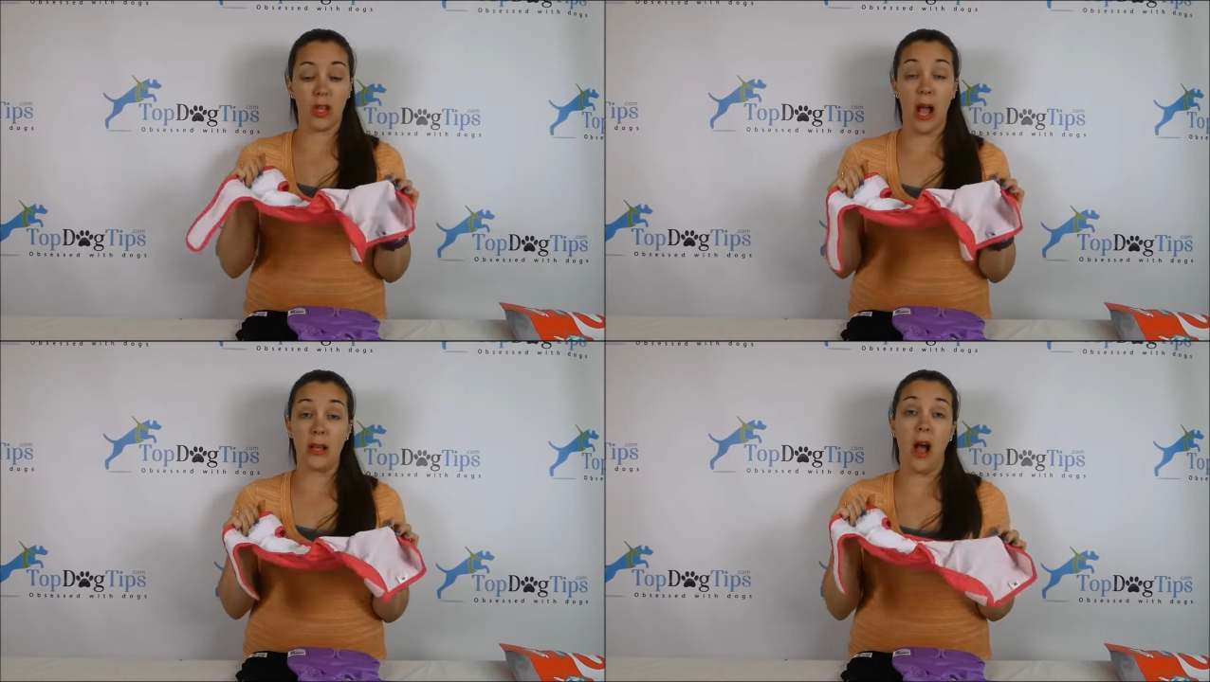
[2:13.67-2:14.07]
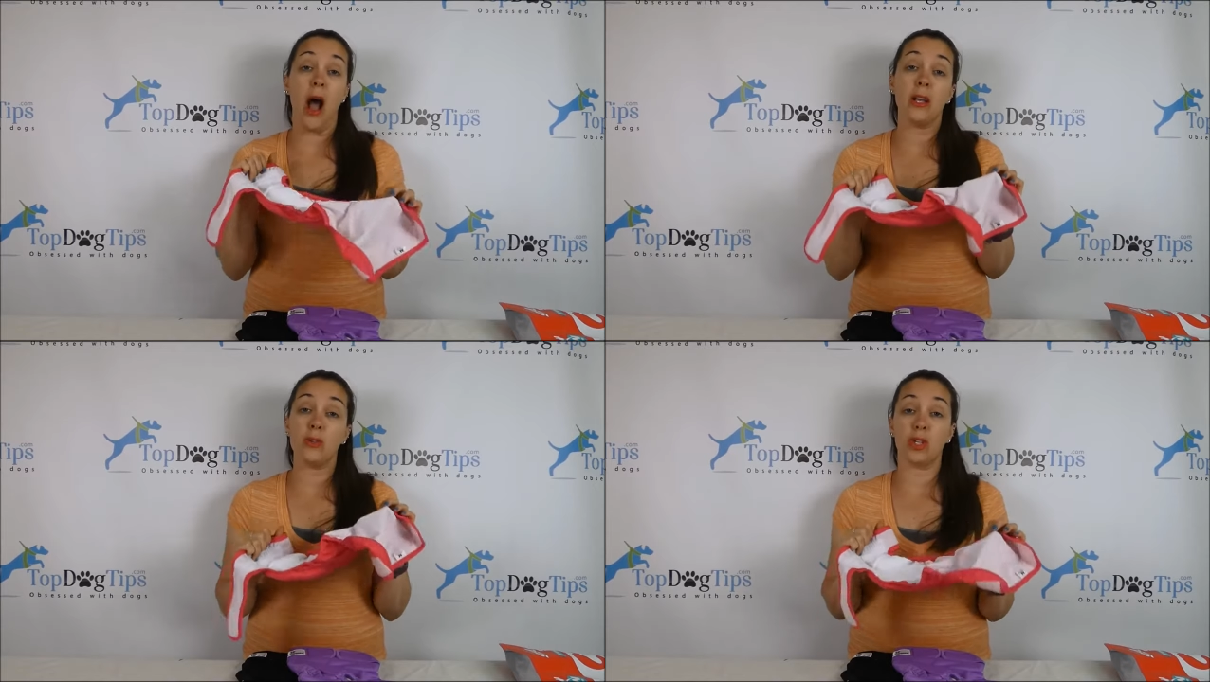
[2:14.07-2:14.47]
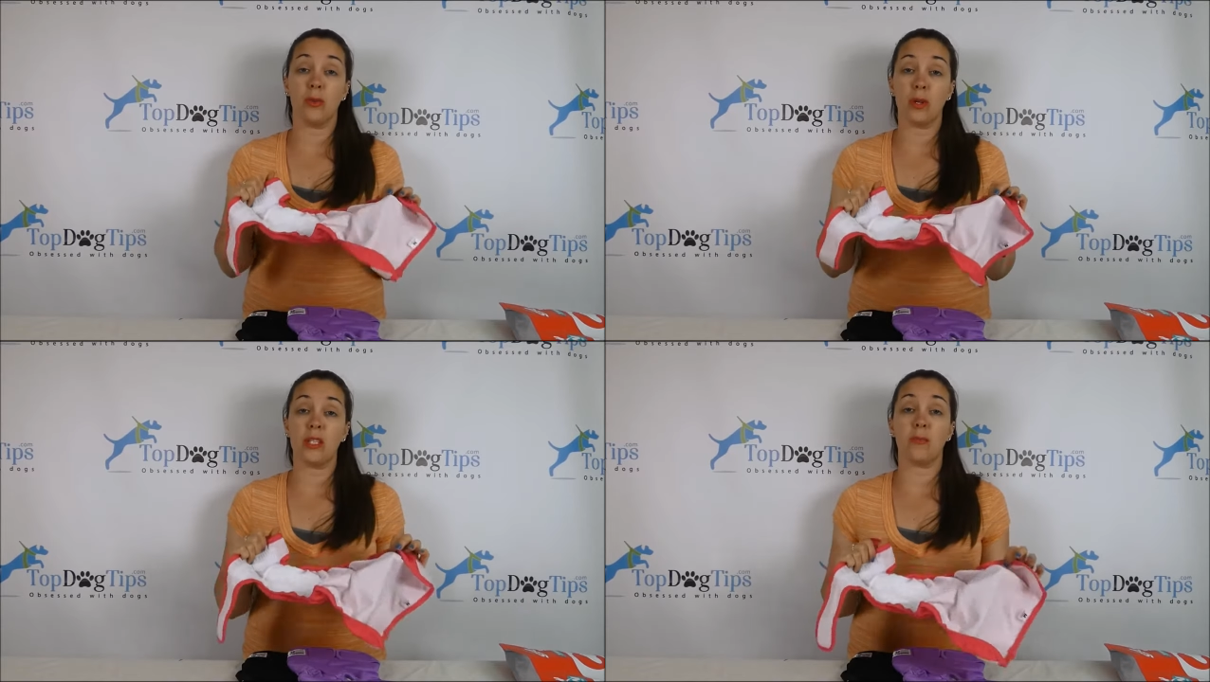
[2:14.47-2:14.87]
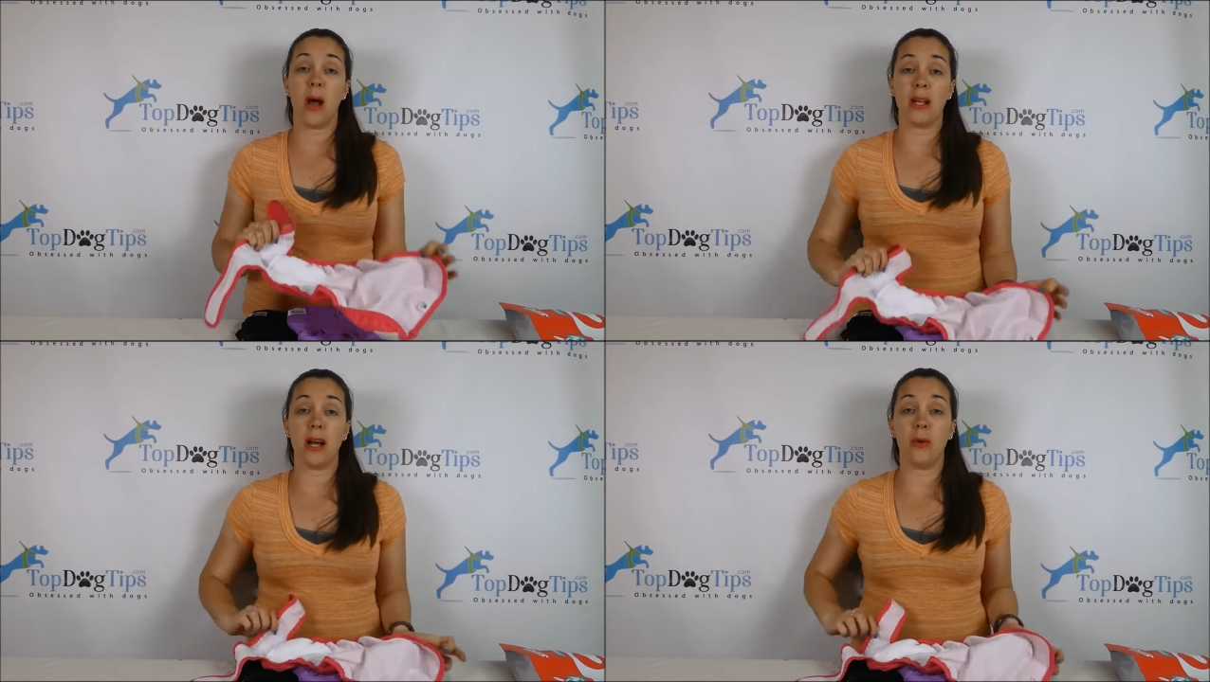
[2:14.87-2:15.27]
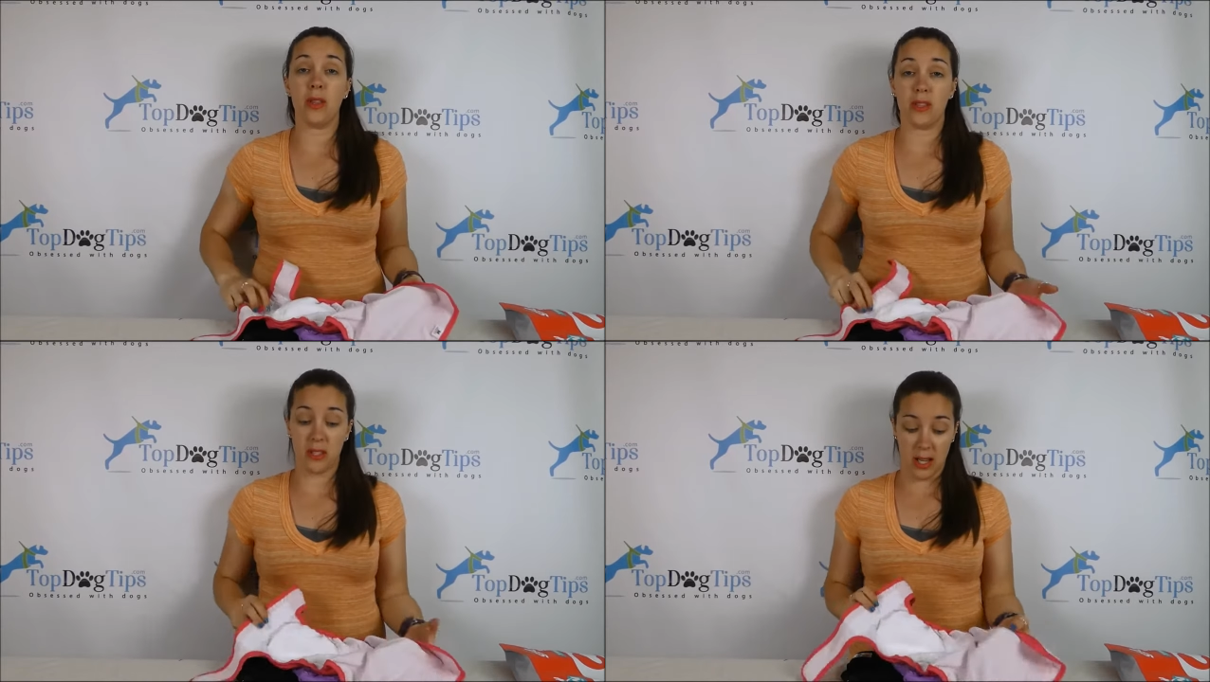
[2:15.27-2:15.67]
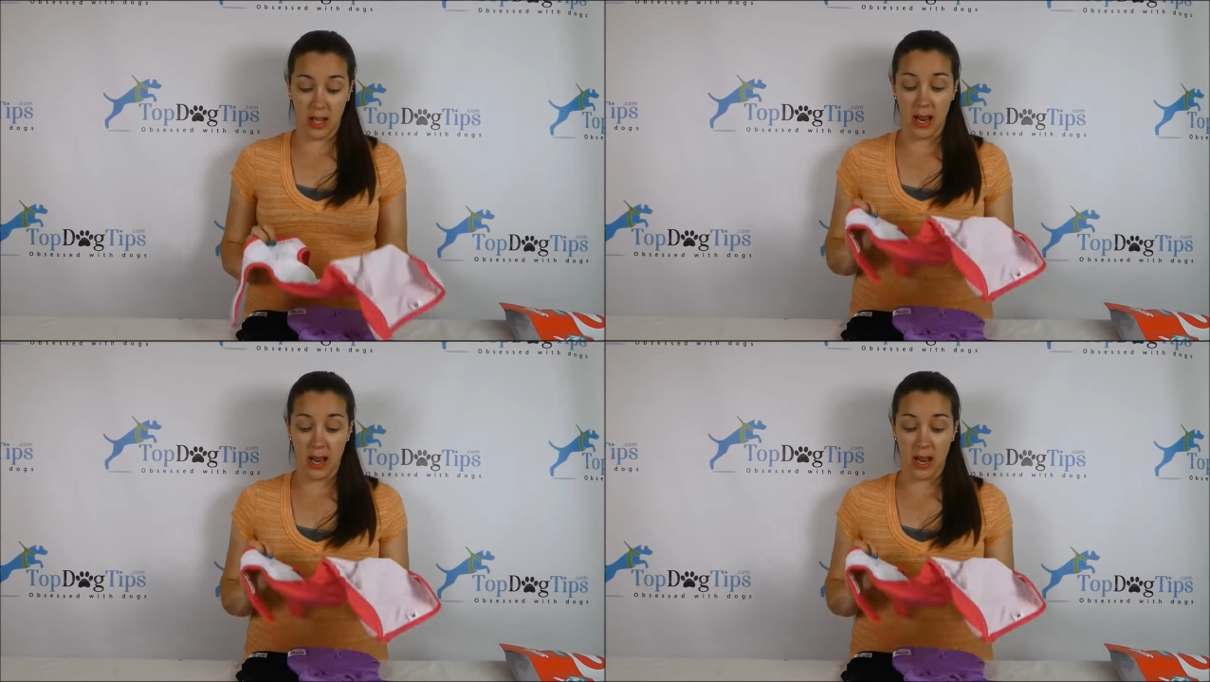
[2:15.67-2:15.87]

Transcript: I, I usually rinse mine out in the sink